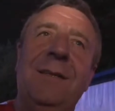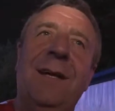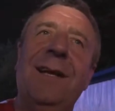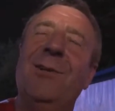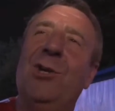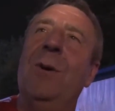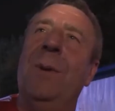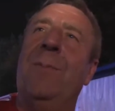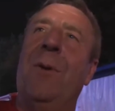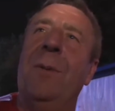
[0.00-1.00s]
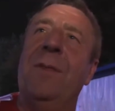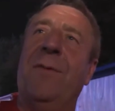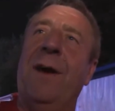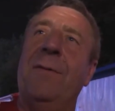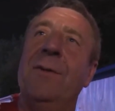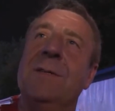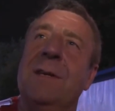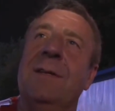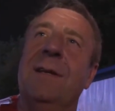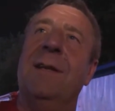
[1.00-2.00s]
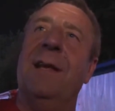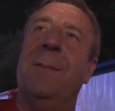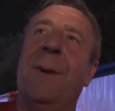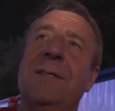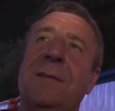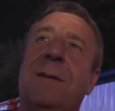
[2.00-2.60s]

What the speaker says: I think Germany are probably the favourites. They're the best.